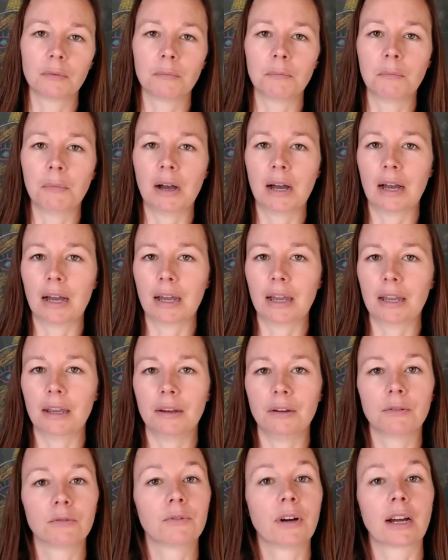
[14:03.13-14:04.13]

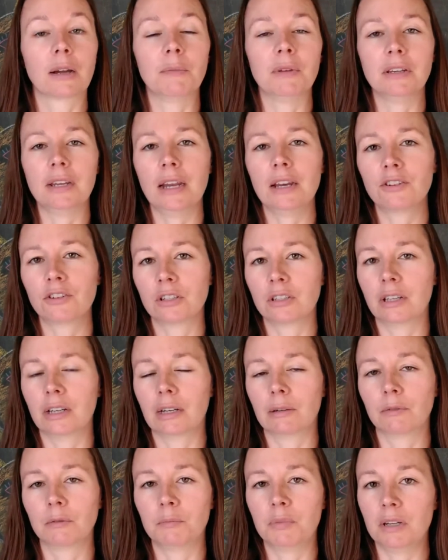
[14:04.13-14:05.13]
my recommendation
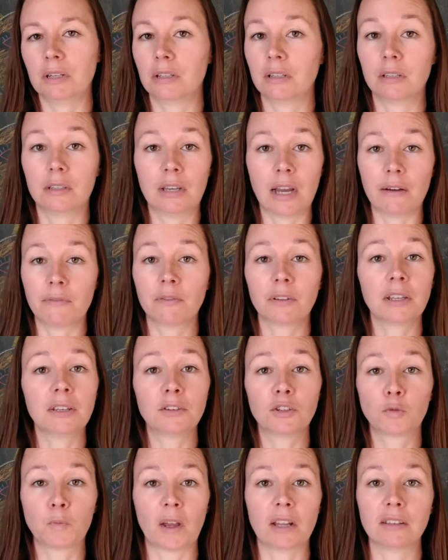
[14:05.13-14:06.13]
there would be to definitely
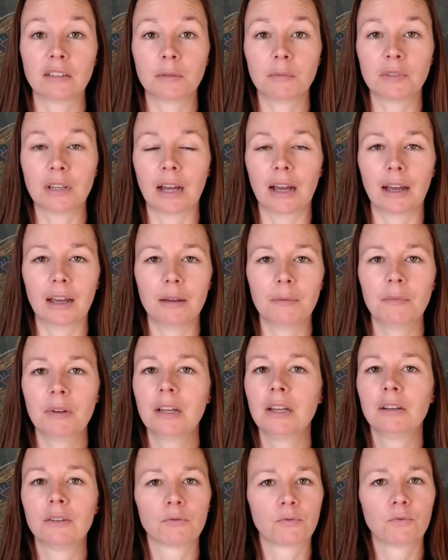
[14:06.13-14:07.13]
spend some
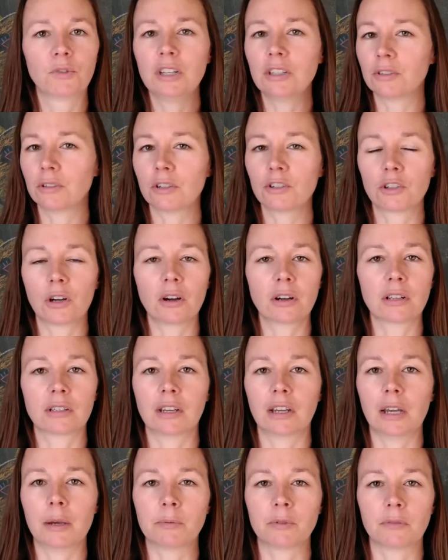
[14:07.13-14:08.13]
time, research
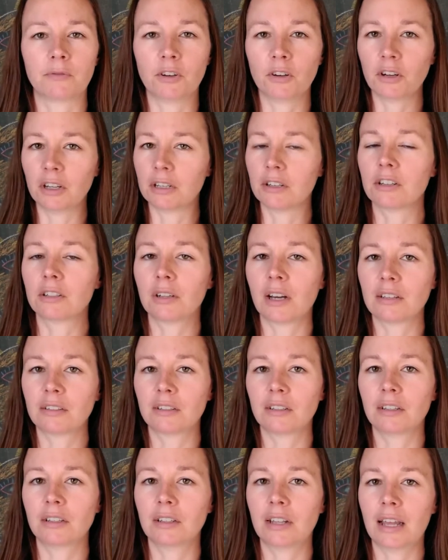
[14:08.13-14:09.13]
archetypes. If you're
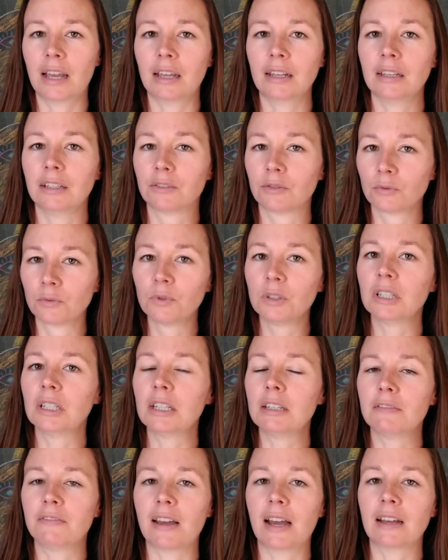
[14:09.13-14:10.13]
interested in that, it's
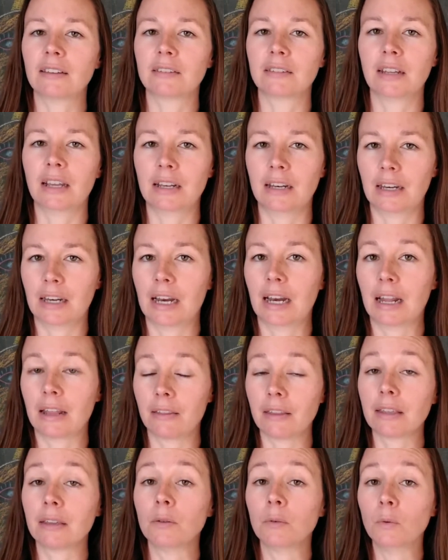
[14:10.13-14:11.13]
really fascinating, and I
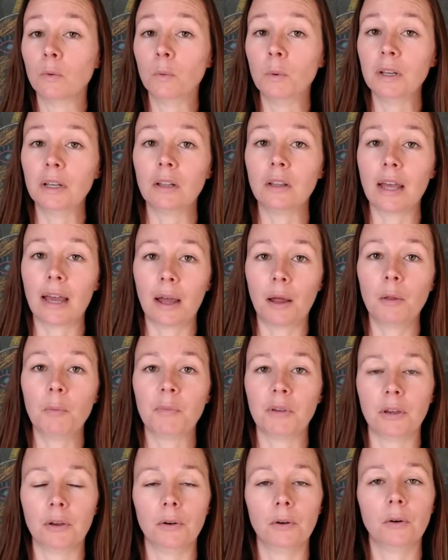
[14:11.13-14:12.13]
think it will
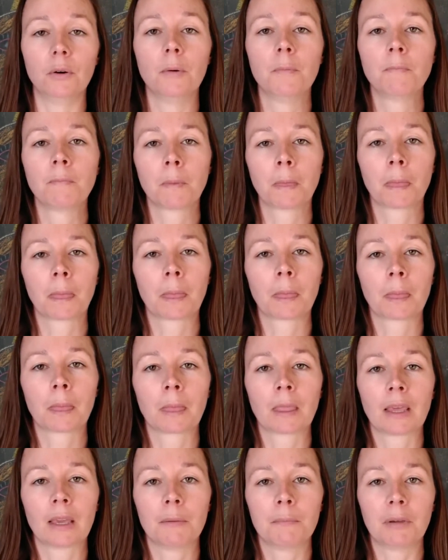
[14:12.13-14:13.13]
help you
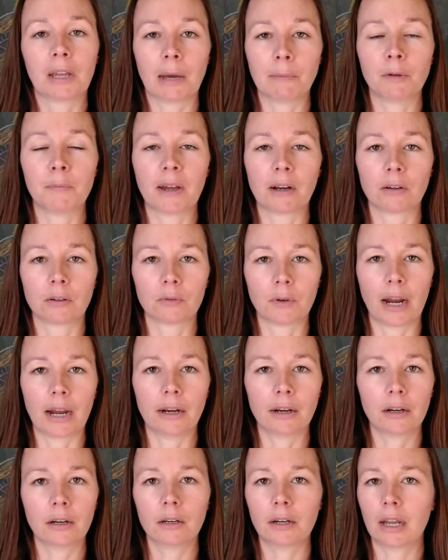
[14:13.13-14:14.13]
become a better
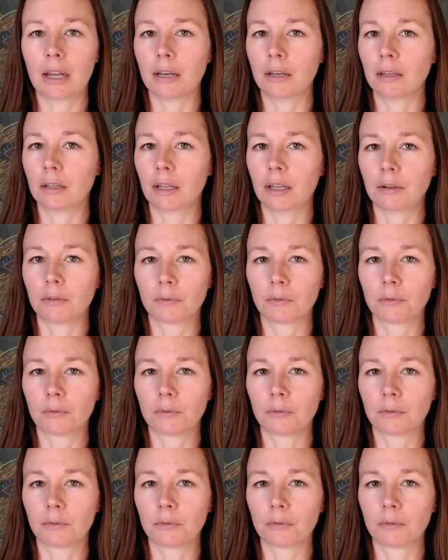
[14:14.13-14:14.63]
writer and